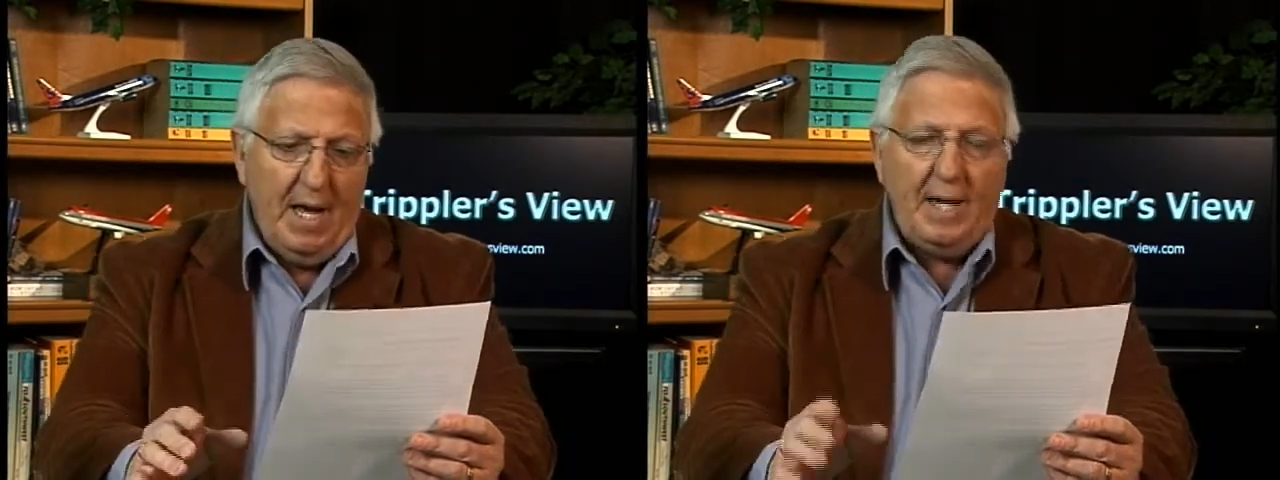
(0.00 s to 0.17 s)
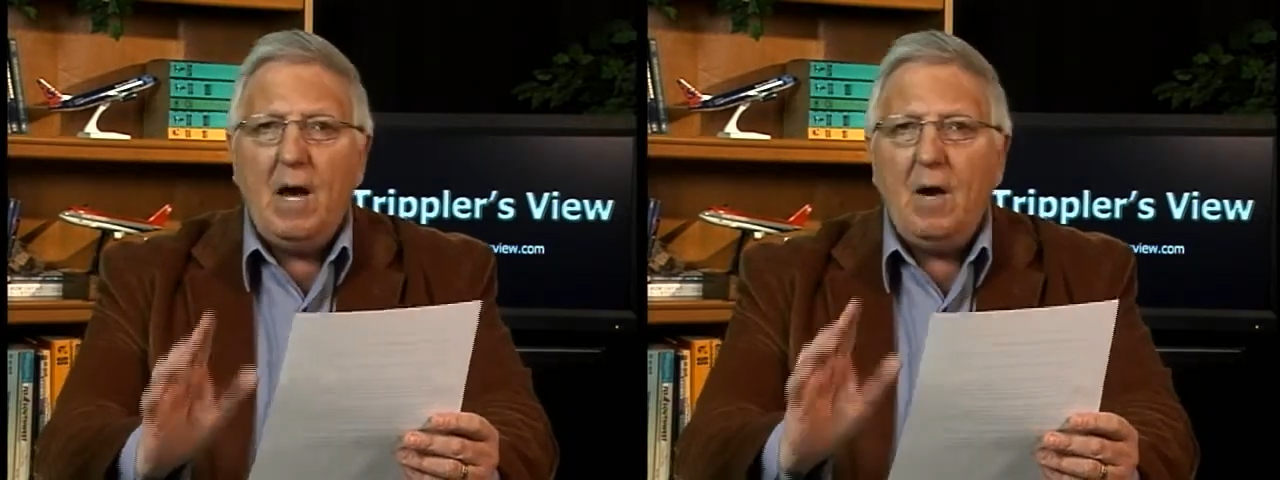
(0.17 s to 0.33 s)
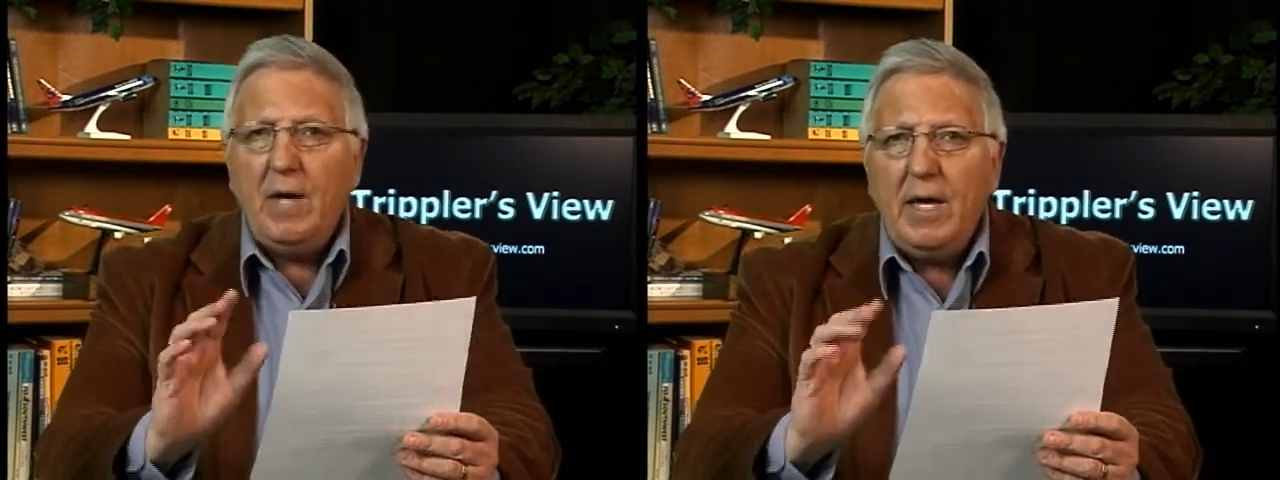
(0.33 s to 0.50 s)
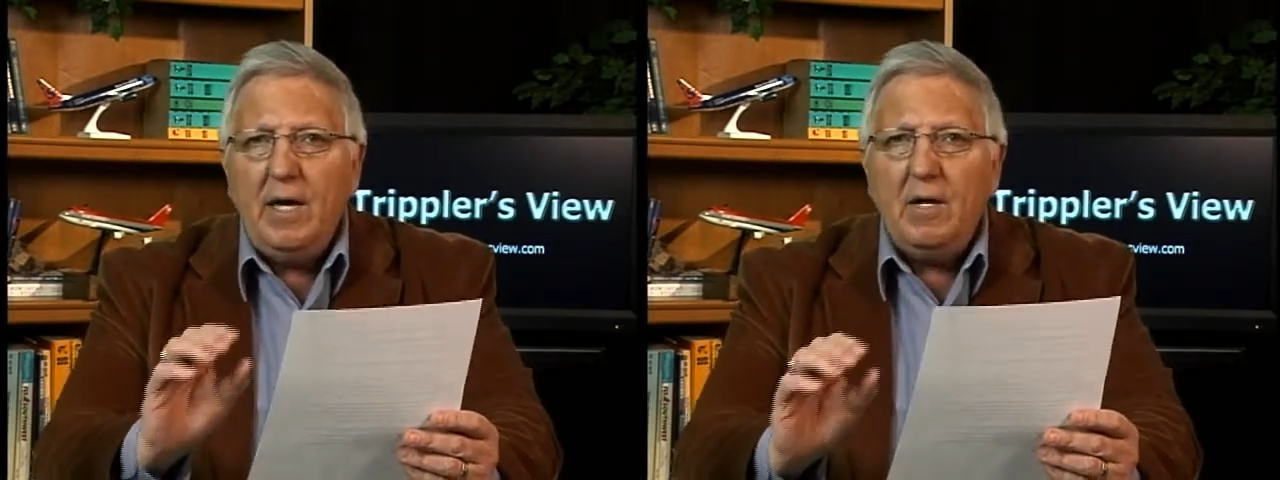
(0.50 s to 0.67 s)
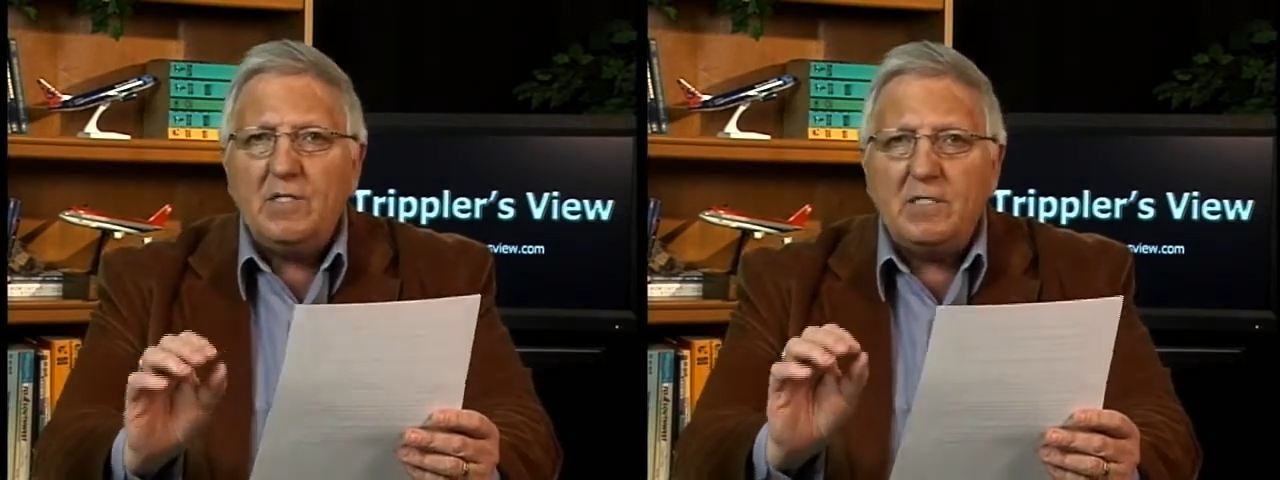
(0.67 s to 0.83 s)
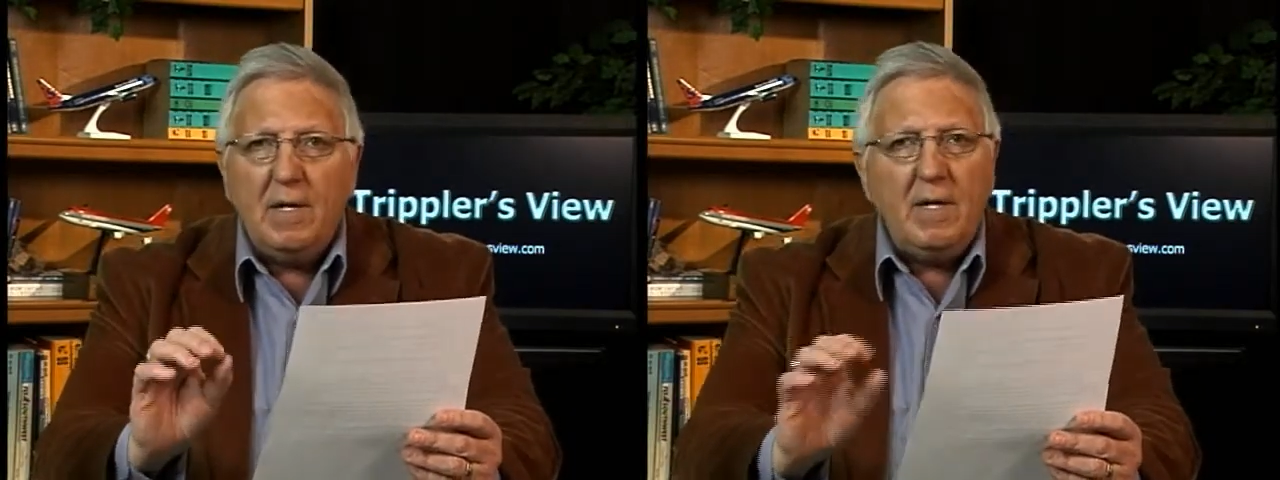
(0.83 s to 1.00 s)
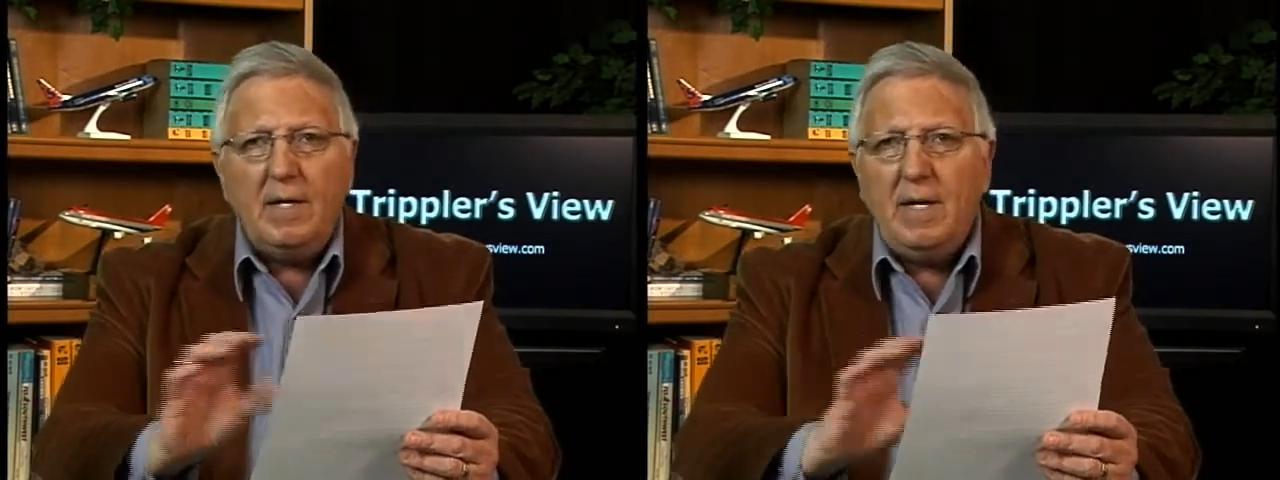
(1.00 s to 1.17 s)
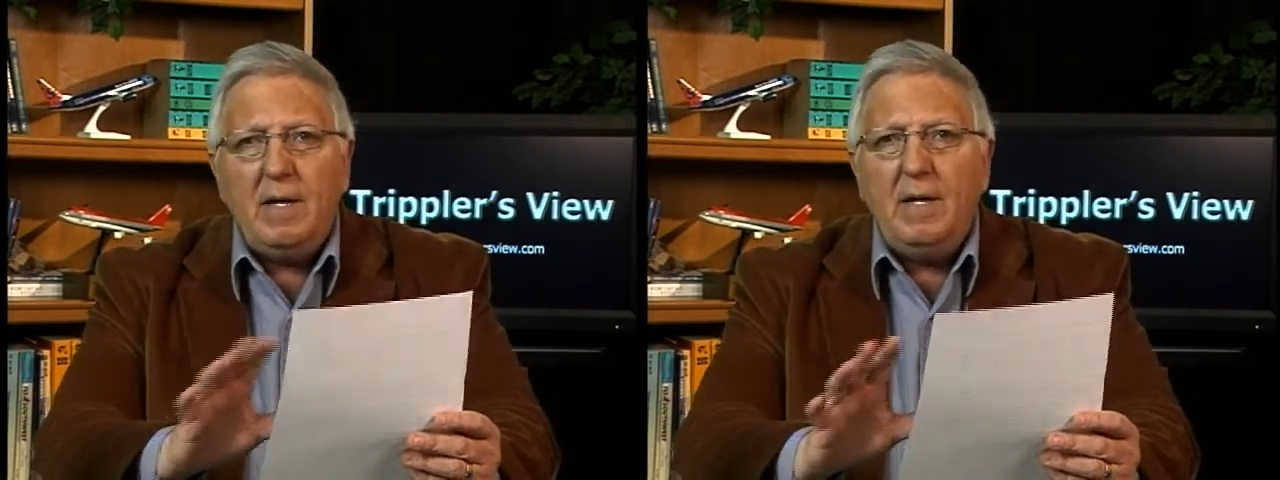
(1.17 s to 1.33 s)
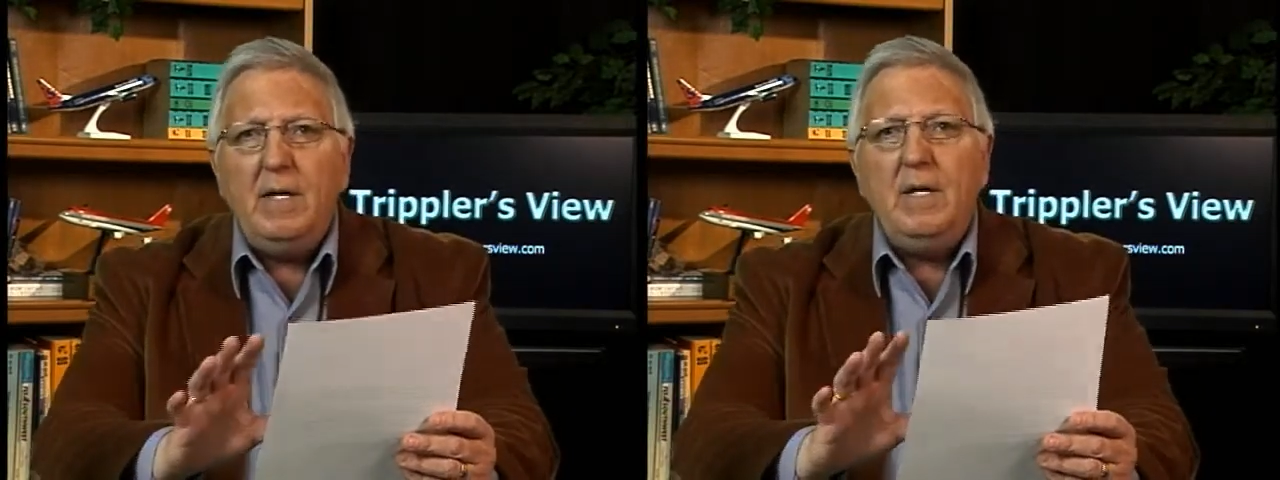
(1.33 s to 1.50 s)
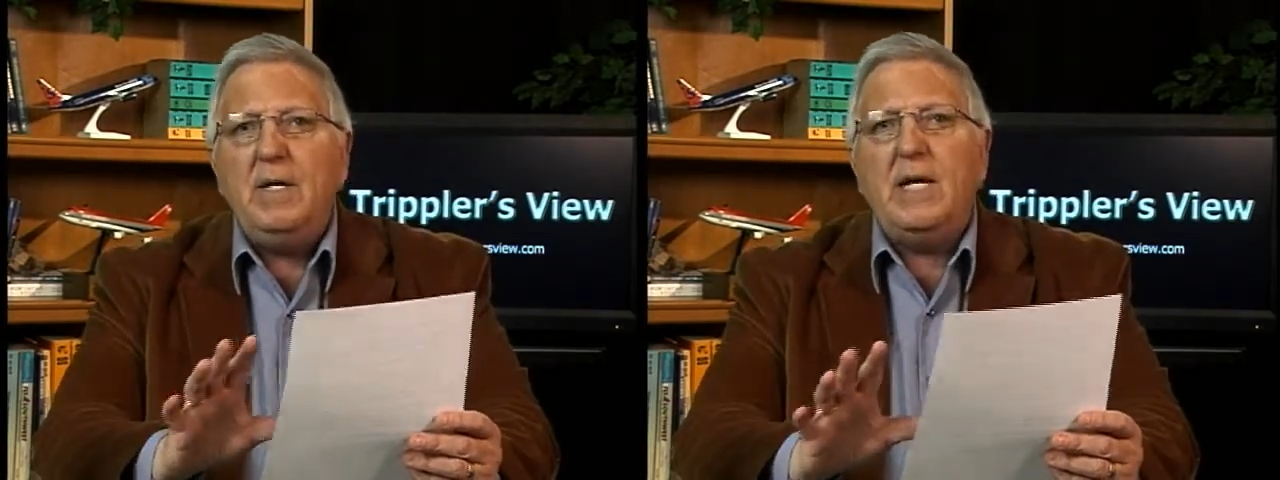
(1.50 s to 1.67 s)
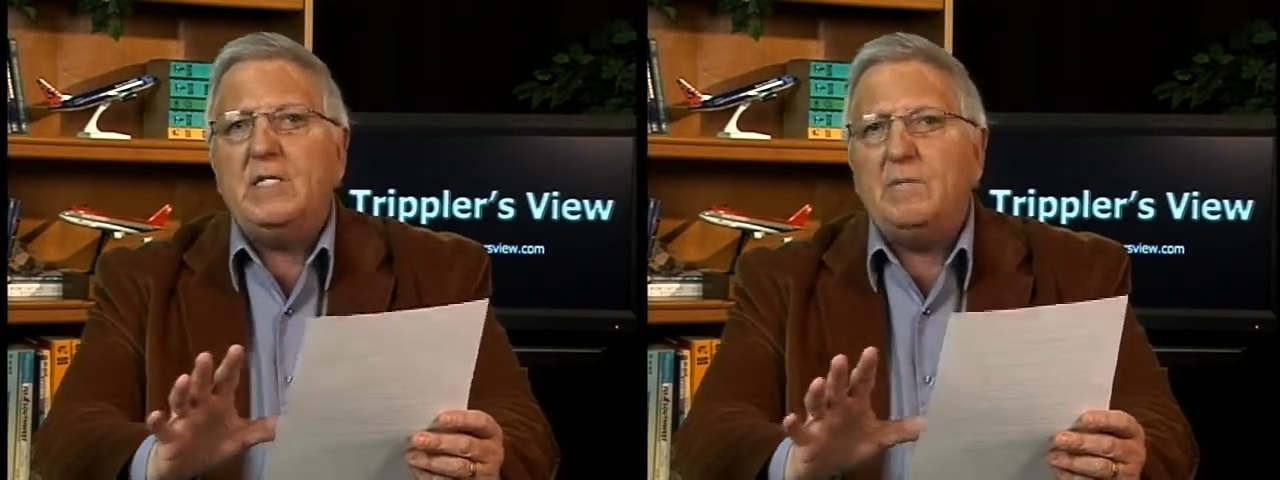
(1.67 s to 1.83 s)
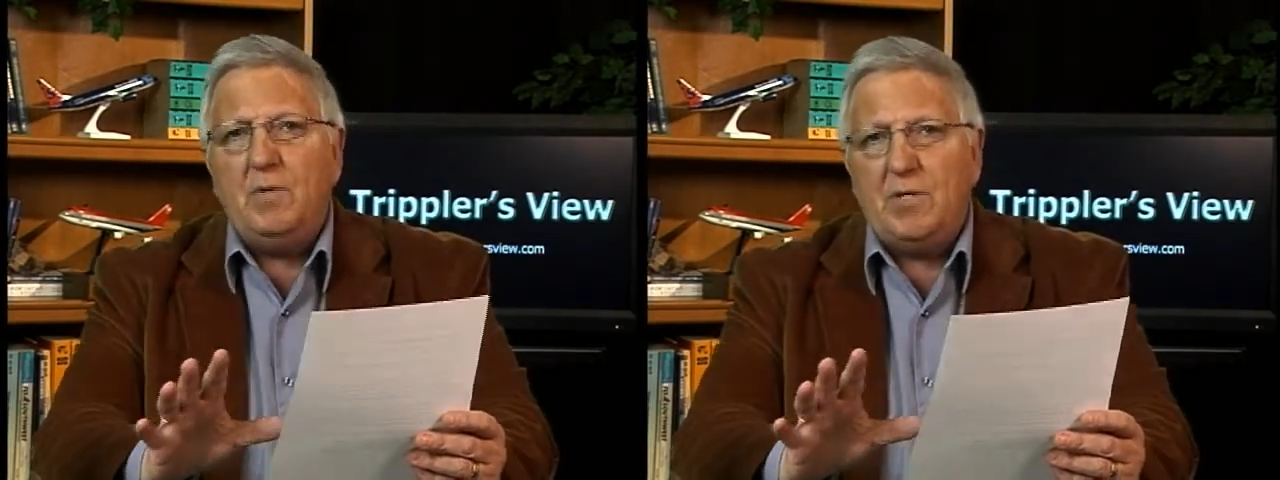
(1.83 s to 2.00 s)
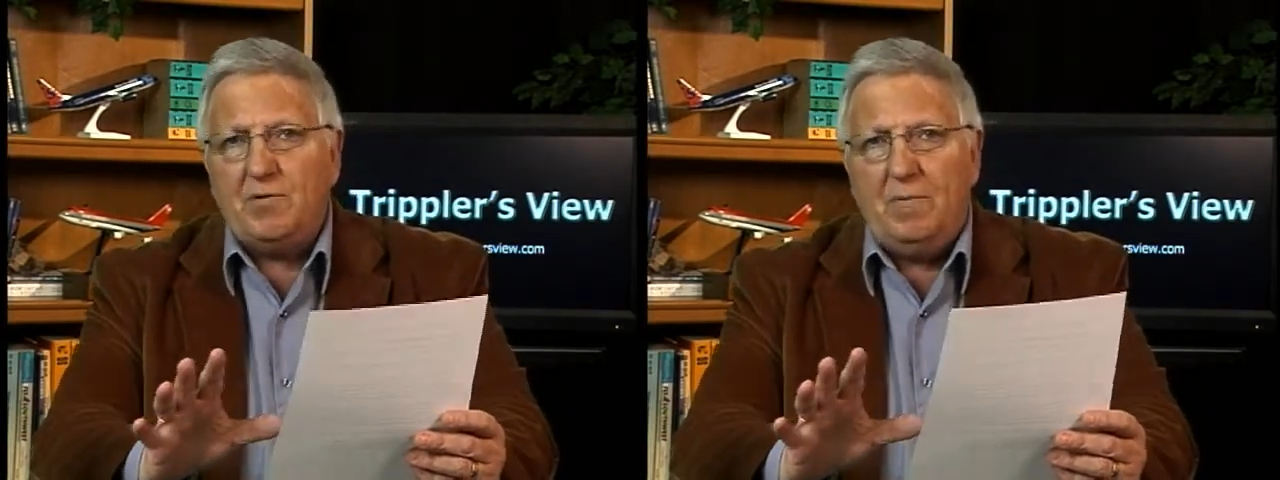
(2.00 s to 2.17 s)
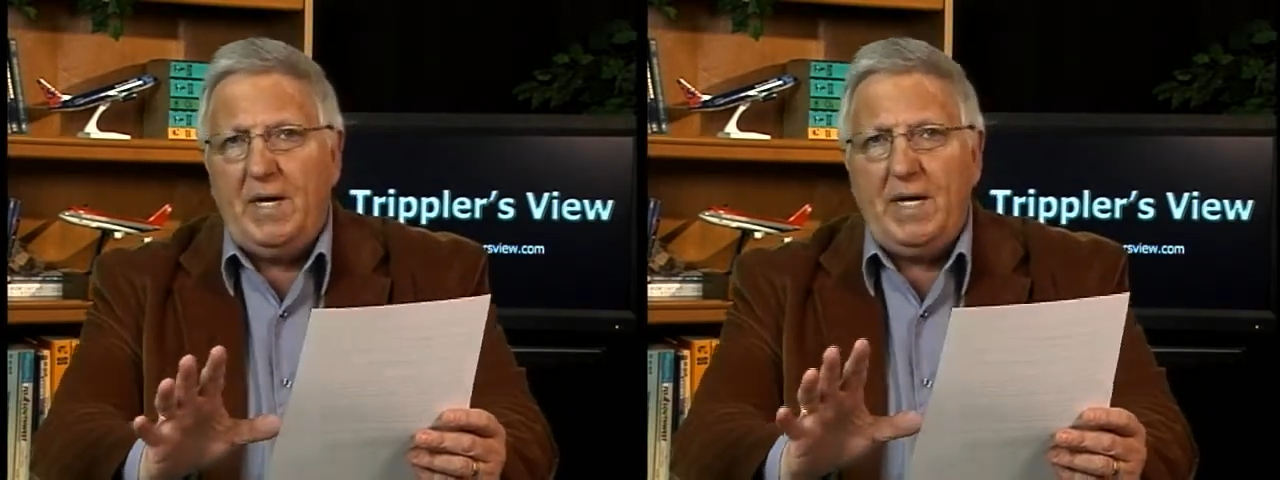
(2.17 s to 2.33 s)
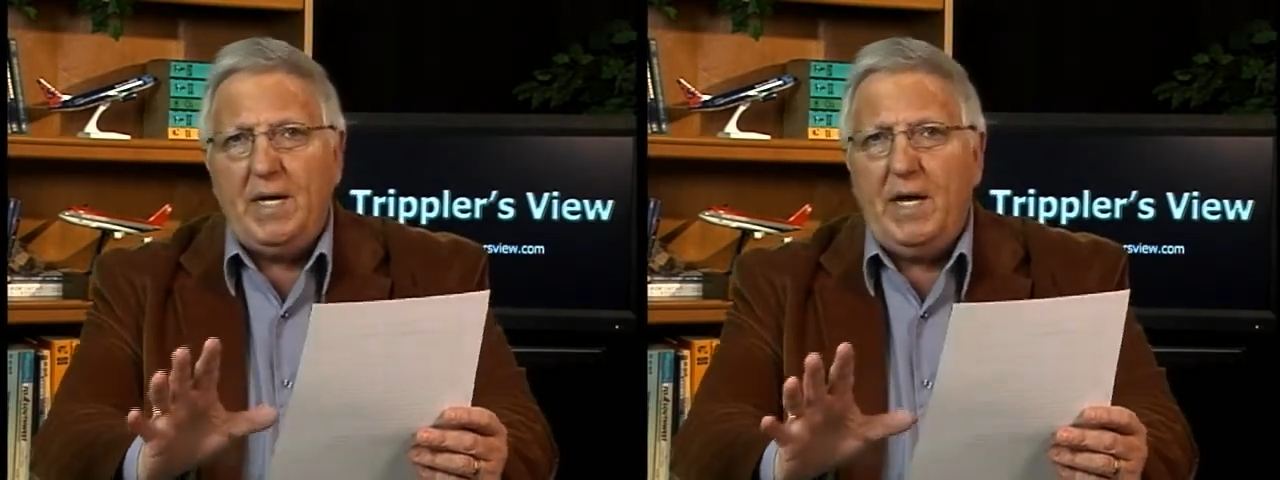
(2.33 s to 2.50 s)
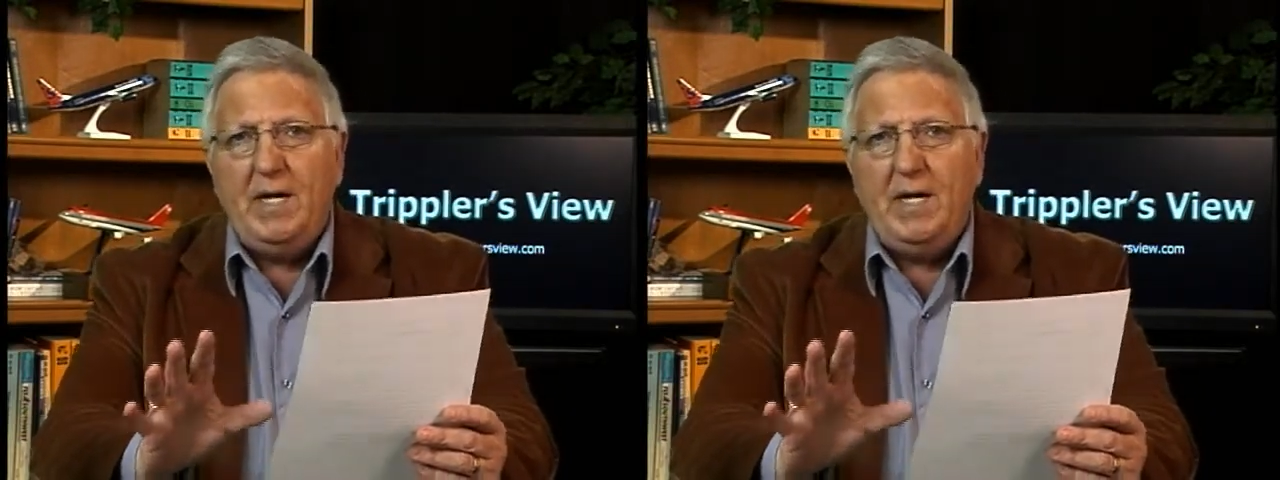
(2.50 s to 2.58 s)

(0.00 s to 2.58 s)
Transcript: Now, it gets more dramatic.